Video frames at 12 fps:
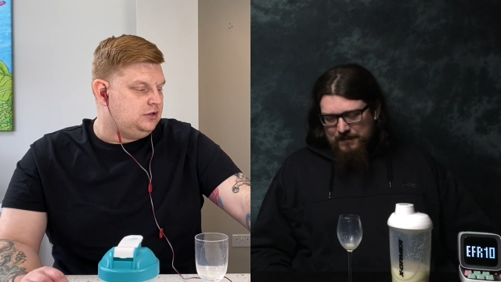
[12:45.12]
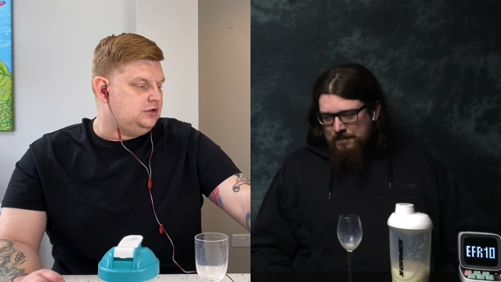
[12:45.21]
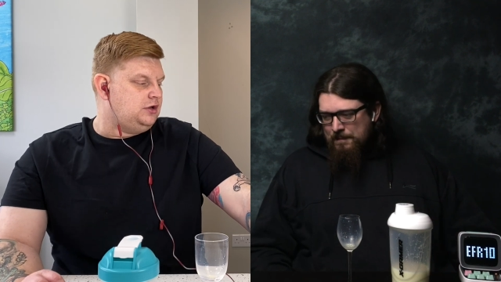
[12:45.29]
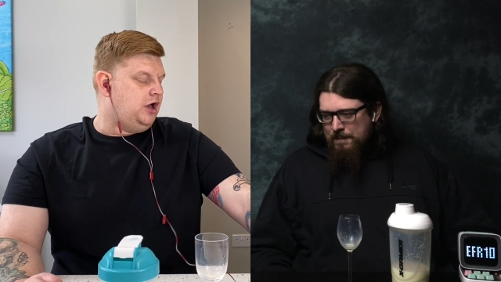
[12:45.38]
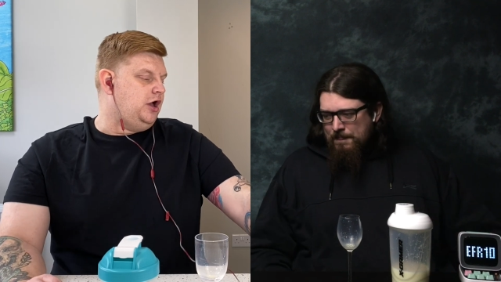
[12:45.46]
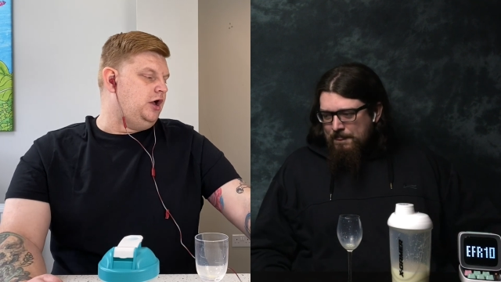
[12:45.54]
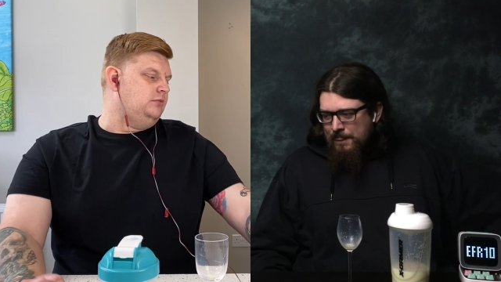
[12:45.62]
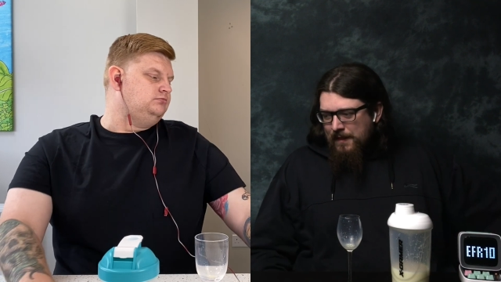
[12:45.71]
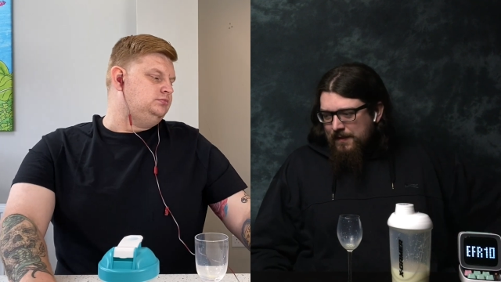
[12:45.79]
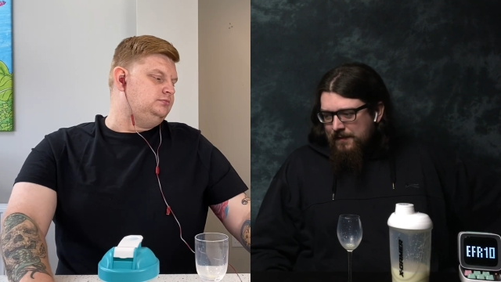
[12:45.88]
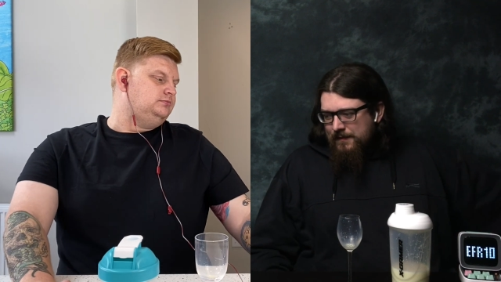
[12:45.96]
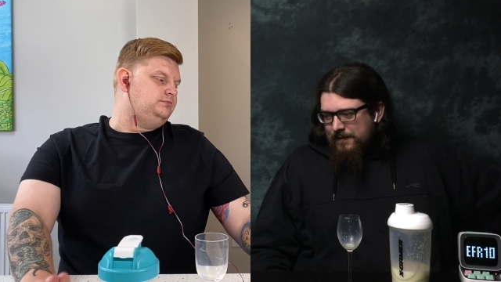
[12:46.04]

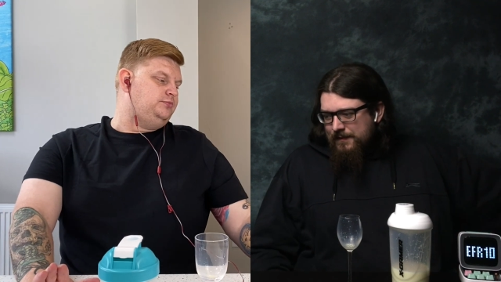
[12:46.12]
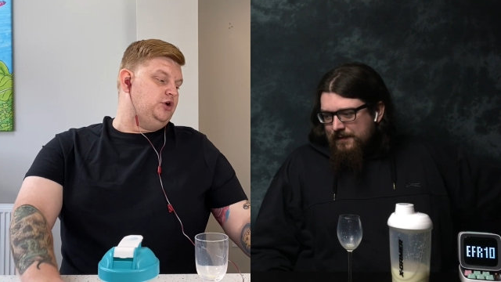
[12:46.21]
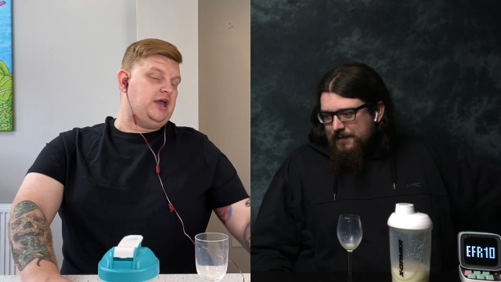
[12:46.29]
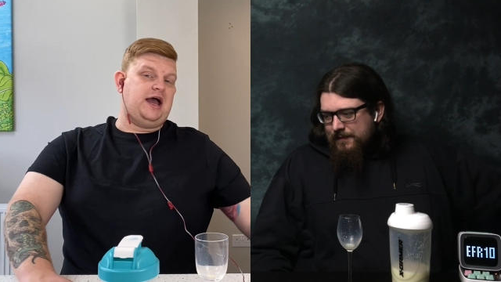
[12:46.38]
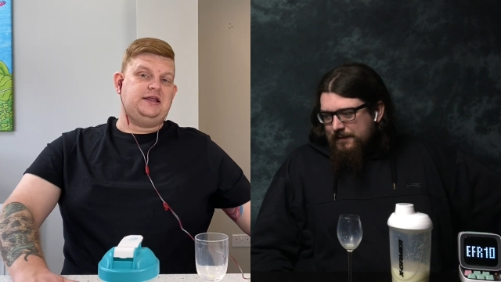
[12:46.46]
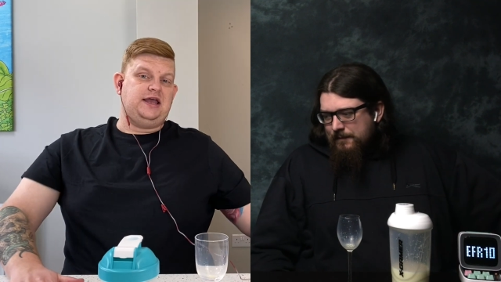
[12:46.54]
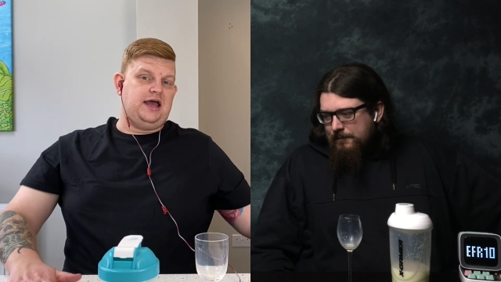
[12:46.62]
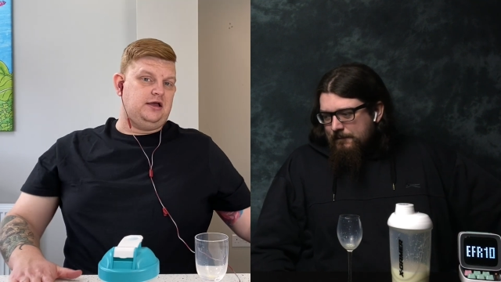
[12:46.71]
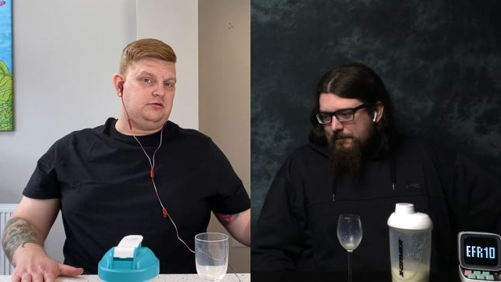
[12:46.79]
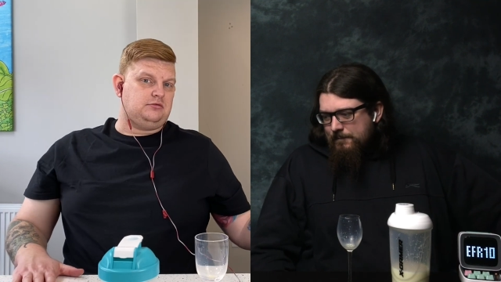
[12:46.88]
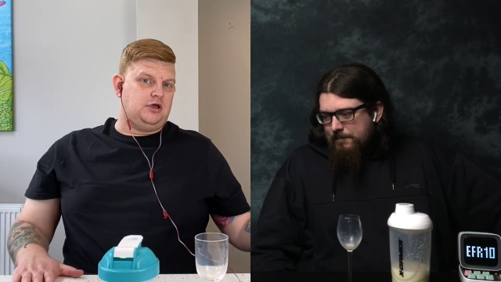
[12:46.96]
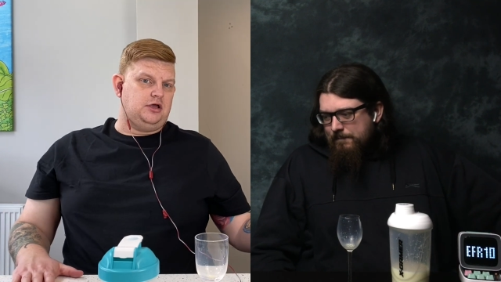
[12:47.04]
Speaker 1: But yeah, and yeah,
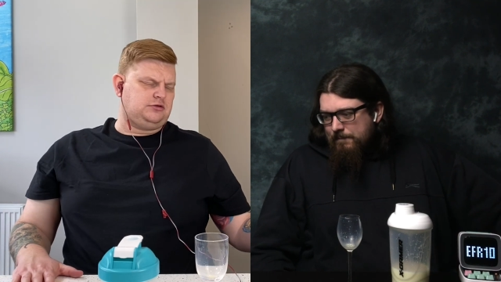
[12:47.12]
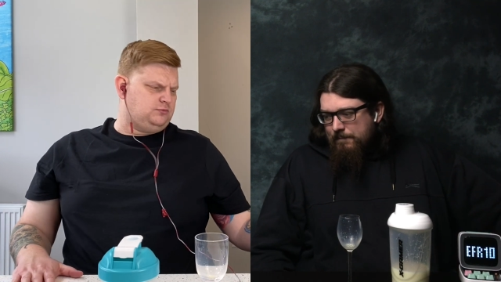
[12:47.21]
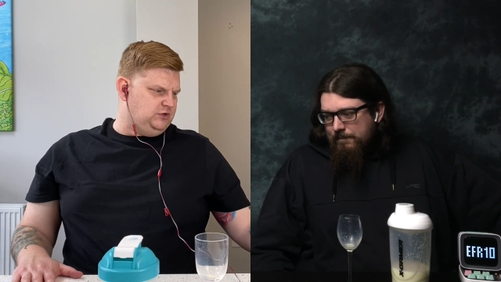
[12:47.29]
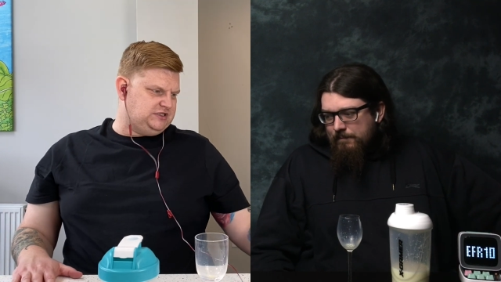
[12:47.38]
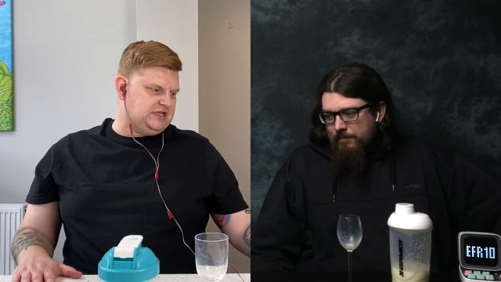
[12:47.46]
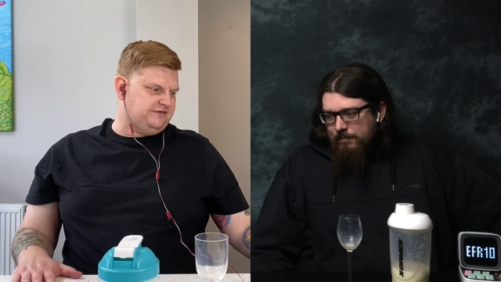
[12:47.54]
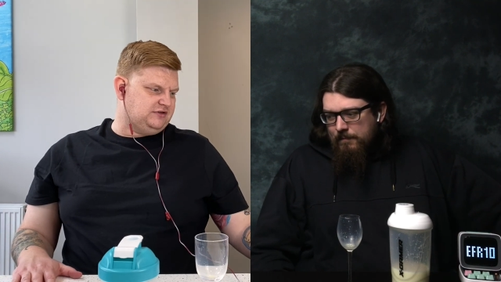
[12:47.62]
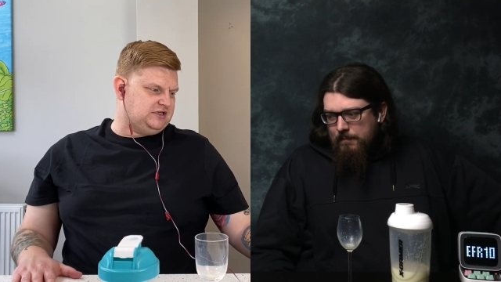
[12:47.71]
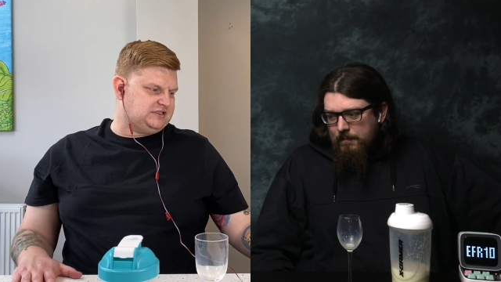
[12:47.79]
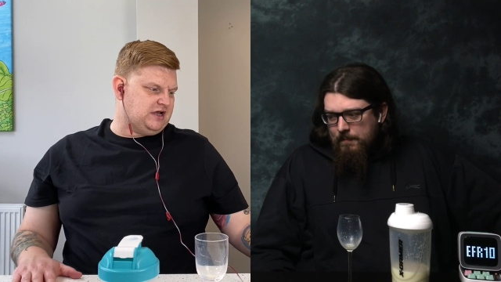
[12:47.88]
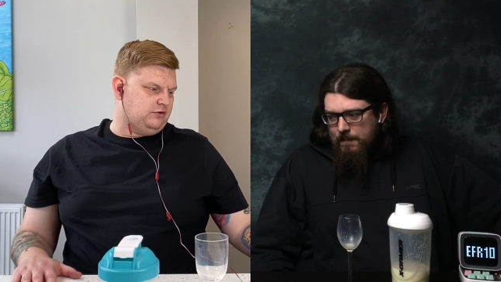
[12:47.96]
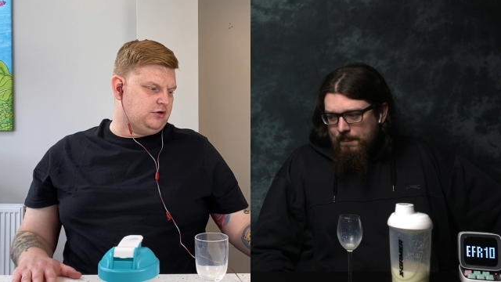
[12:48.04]
we still have the
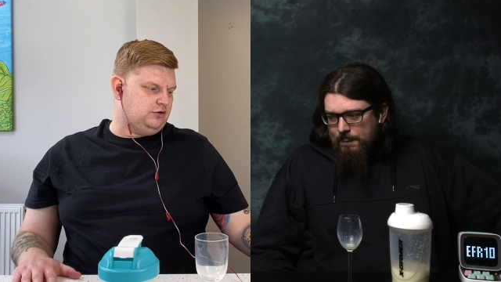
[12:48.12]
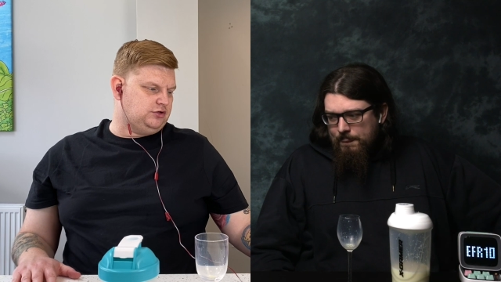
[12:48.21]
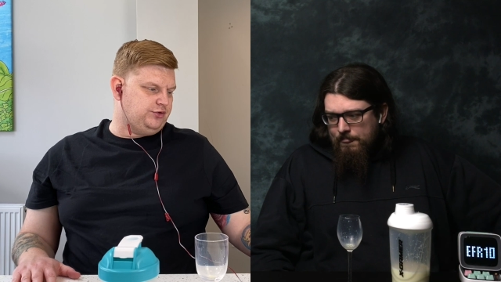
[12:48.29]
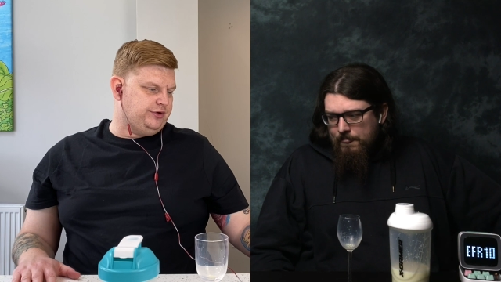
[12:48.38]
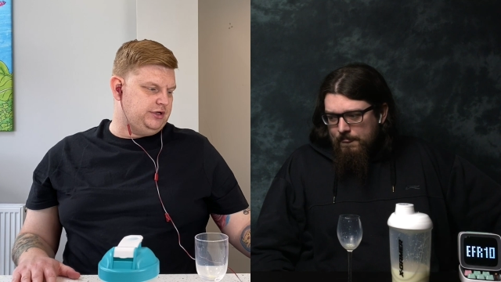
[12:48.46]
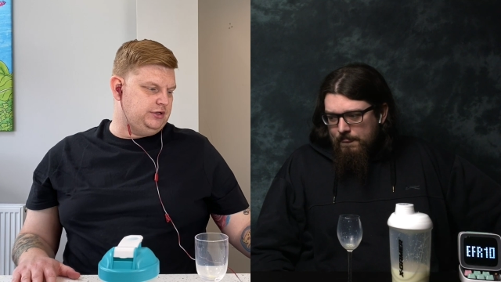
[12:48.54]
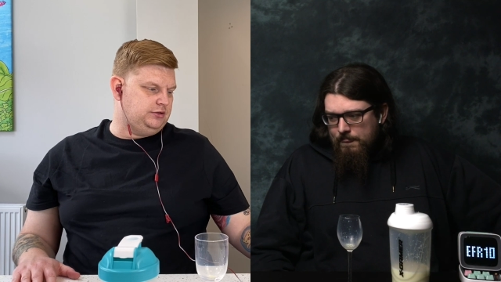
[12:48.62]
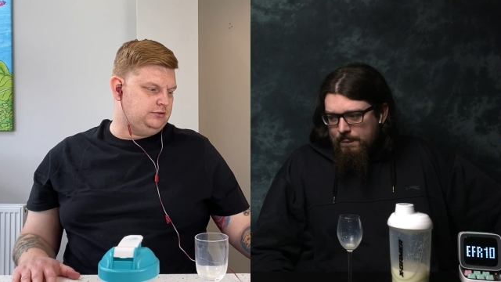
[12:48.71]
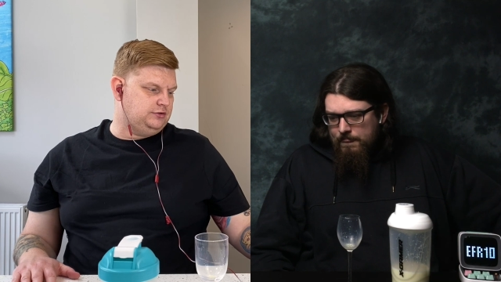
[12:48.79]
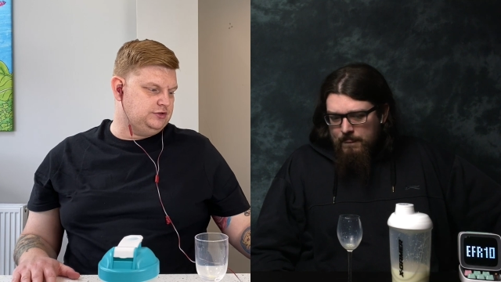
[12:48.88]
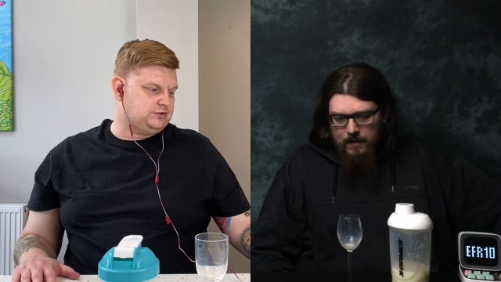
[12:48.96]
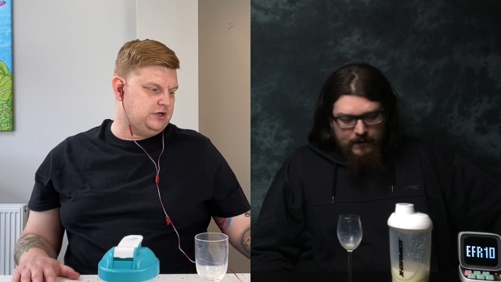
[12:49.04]
discount code, don't we,
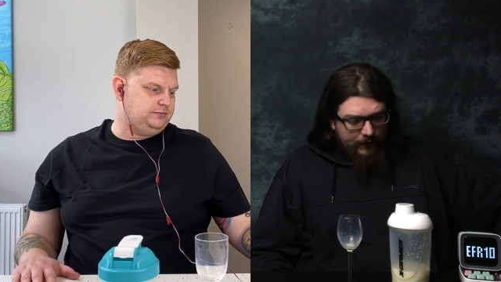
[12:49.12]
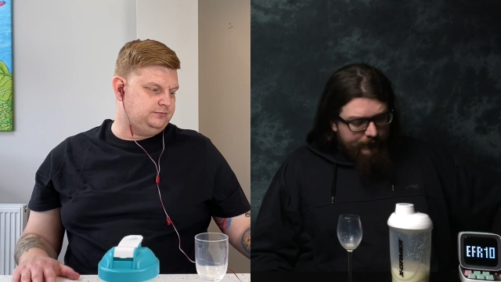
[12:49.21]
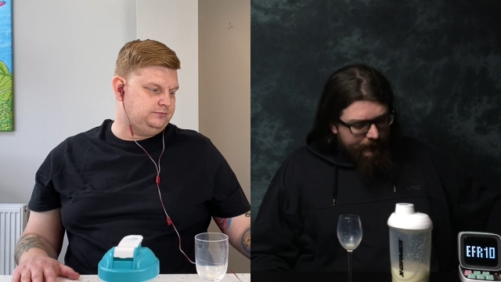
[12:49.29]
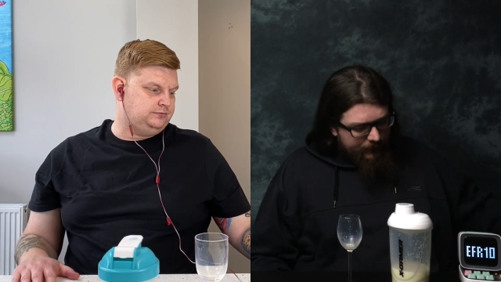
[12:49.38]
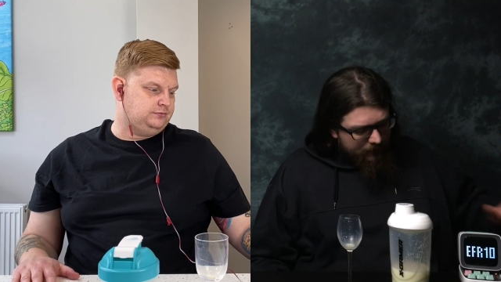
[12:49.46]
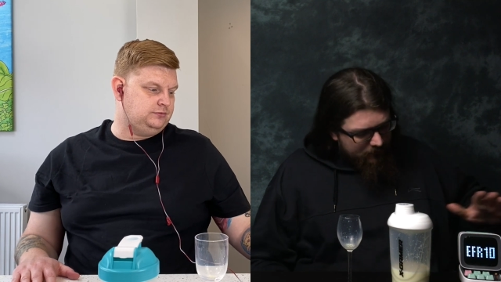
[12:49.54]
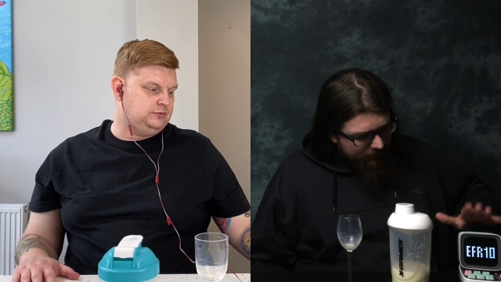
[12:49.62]
as well? Yes,